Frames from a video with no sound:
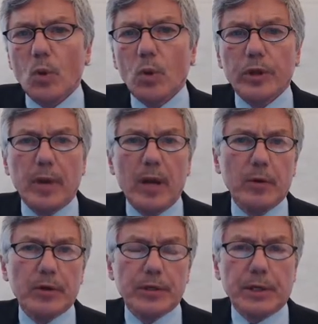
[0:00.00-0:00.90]
What the
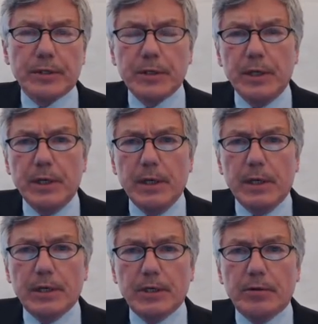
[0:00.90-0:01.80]
paper says
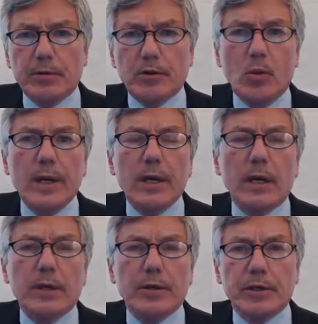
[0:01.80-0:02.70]
is that there's a way
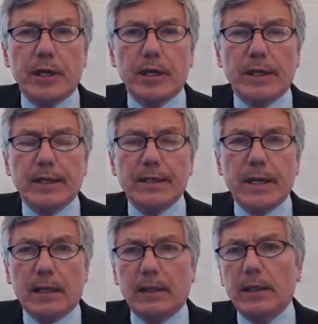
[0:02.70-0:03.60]
to understand
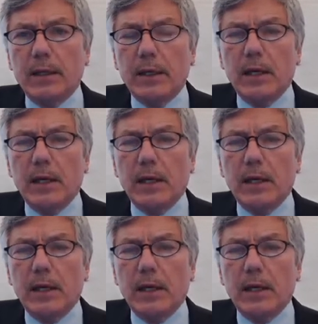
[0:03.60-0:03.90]
exactly